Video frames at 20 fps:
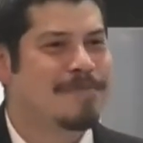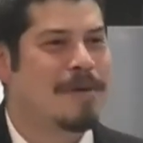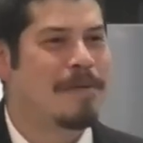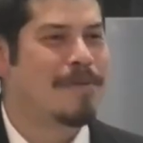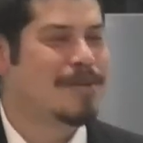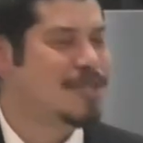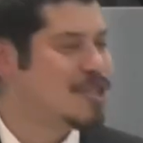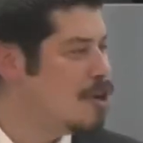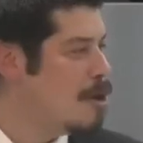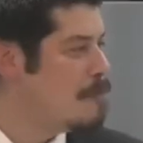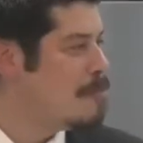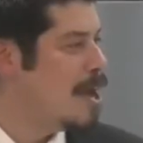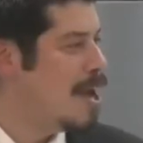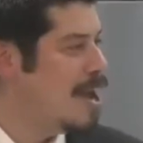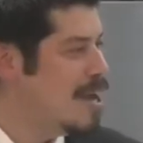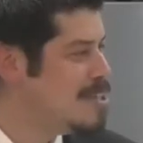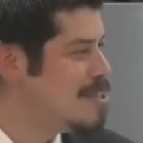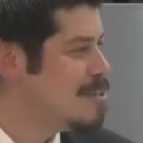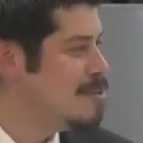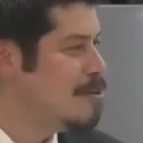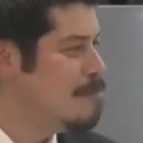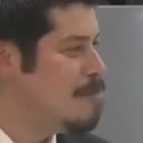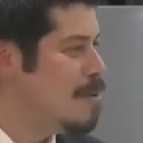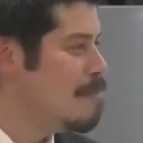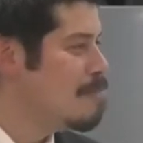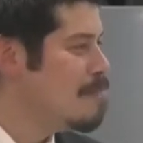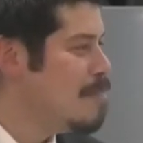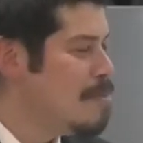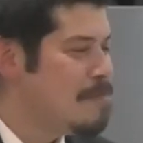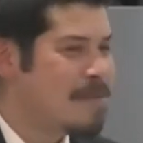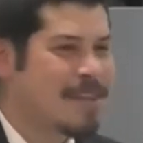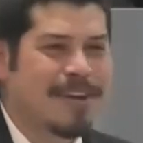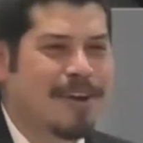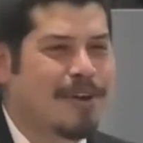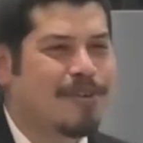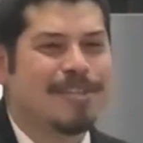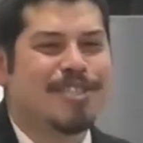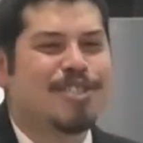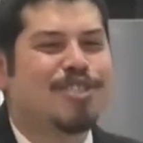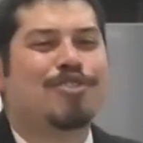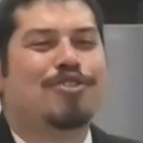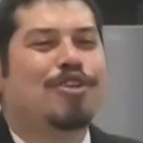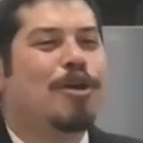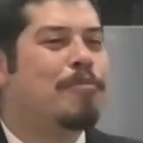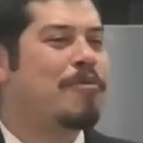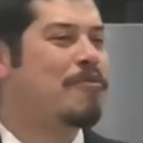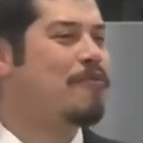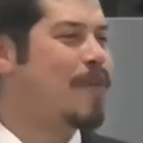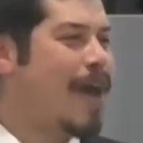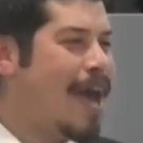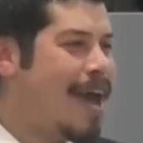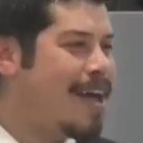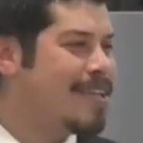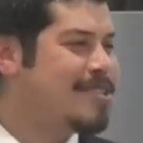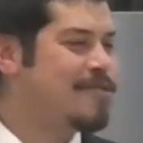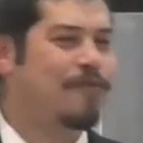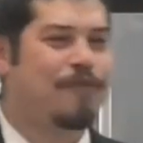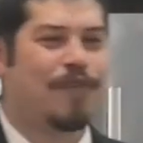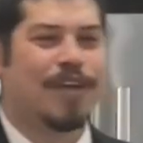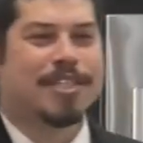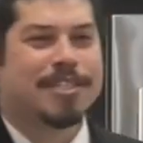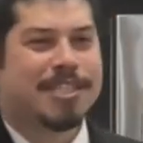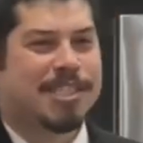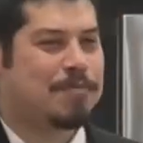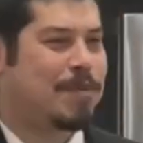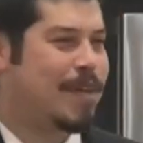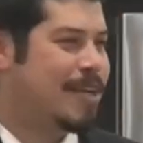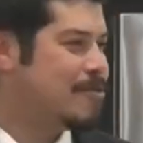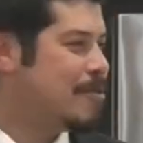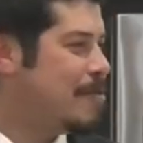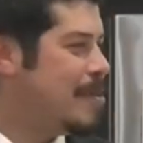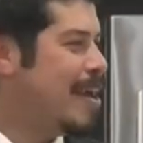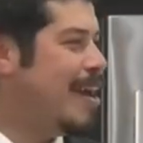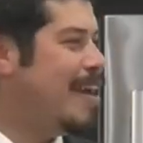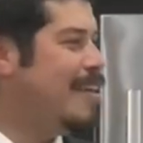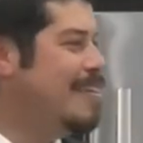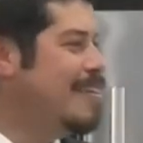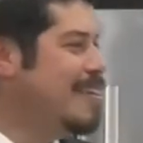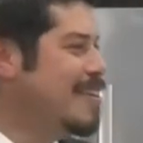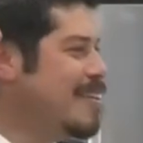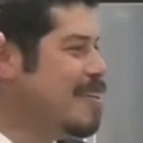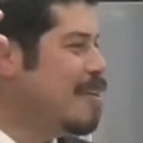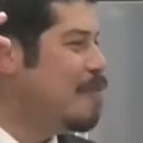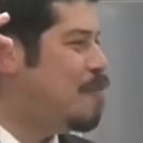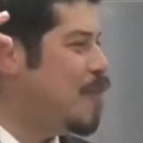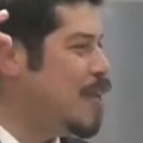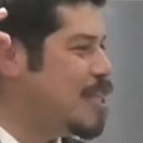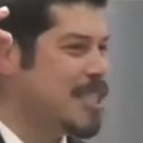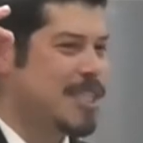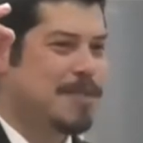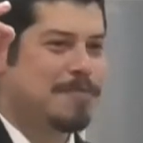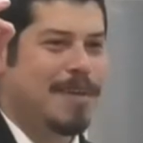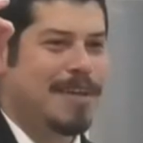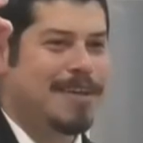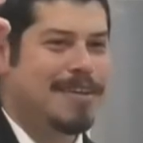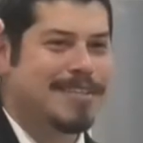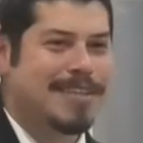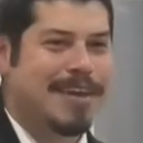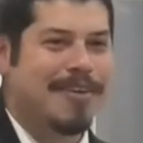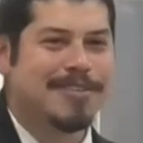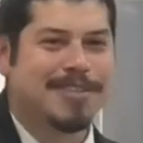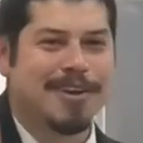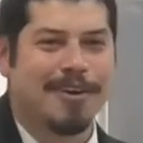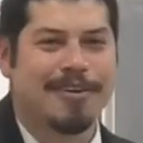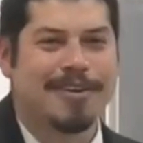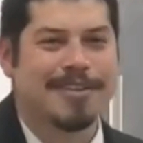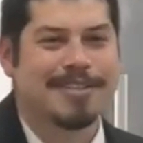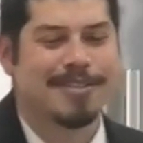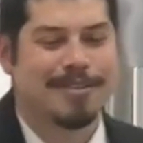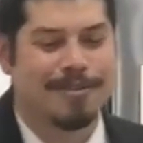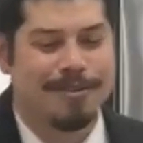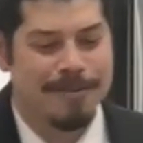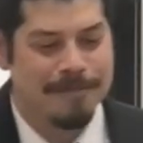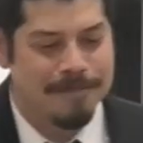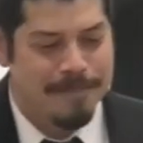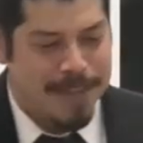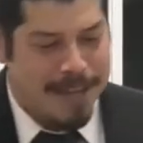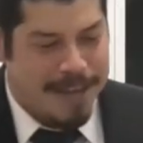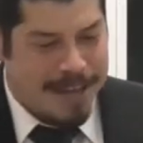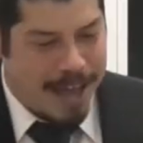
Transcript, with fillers: maybe I'm showing my age a little bit. But the, the stupid fads, the fidget spinners, remember that? The fidget spinners, that was going on in school.